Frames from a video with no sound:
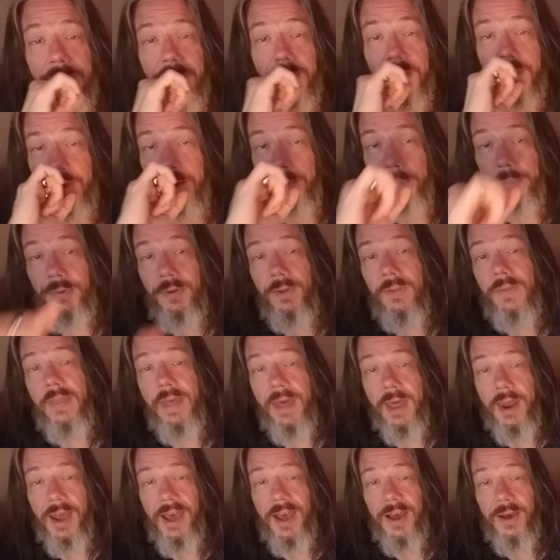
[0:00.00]
And I pulled
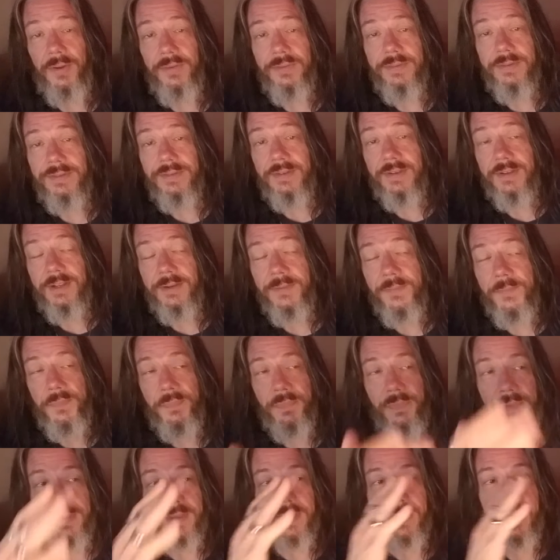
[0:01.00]
that out.
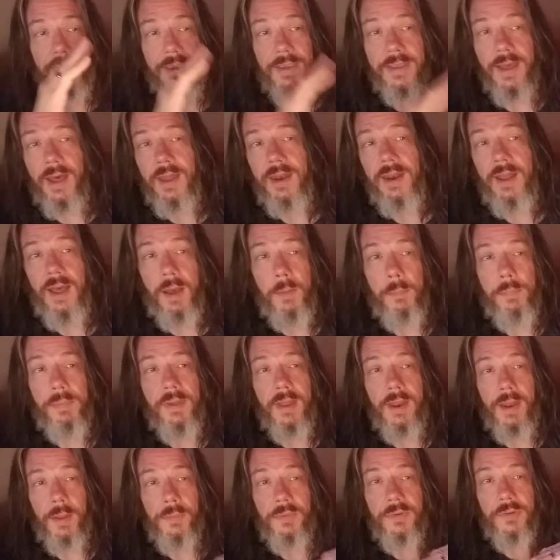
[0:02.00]
I got up,
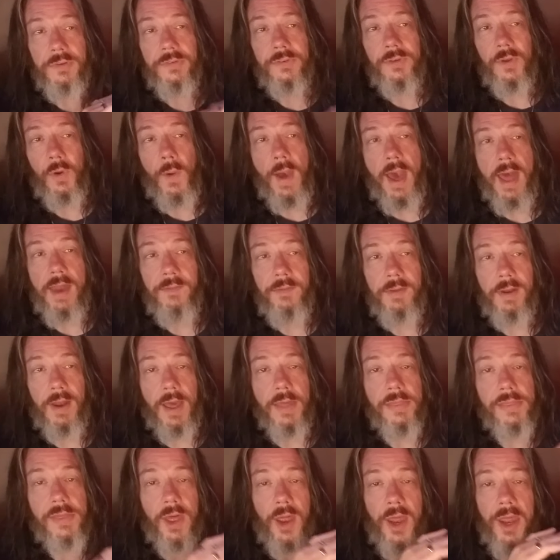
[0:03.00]
and I was so out of it, I
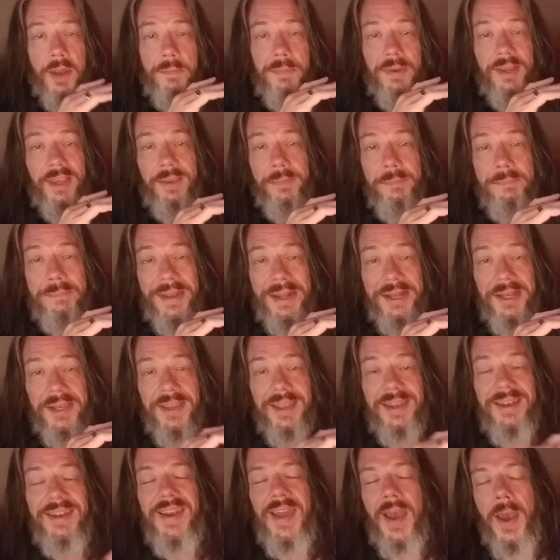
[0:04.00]
thought I had been
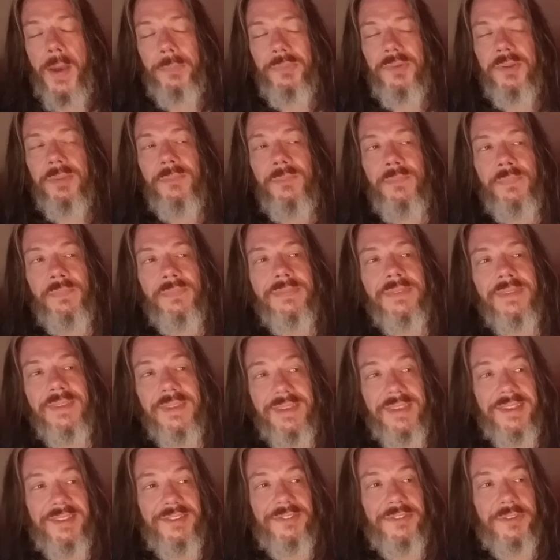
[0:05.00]
kidnapped.
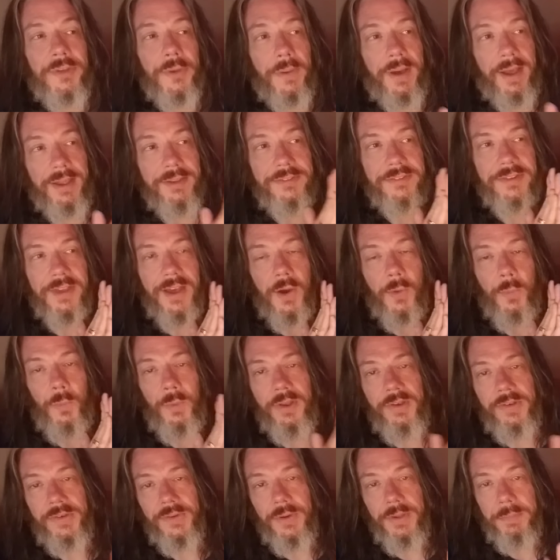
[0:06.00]
So I saw a
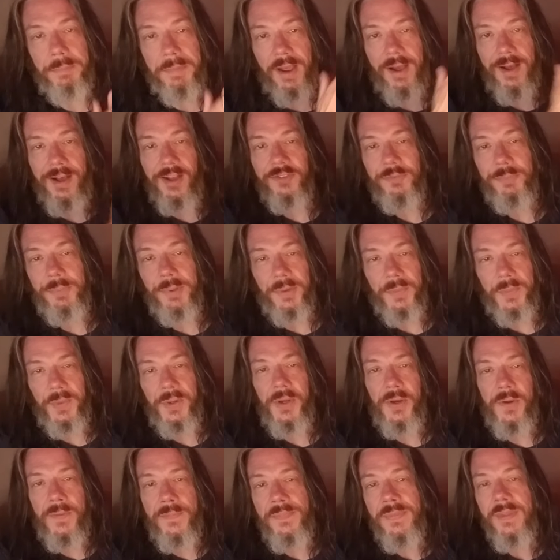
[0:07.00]
window in my hospital
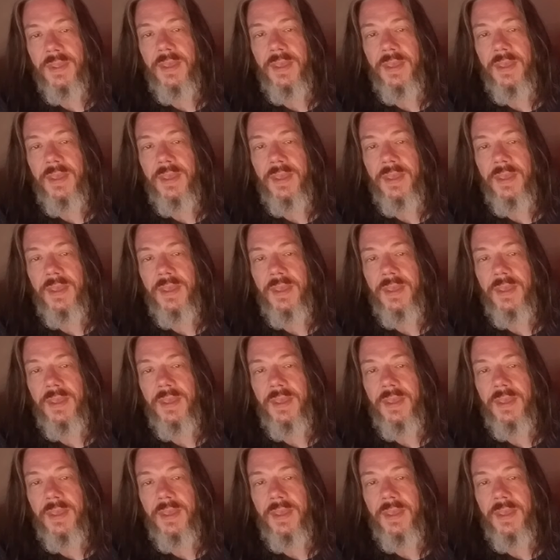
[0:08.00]
room.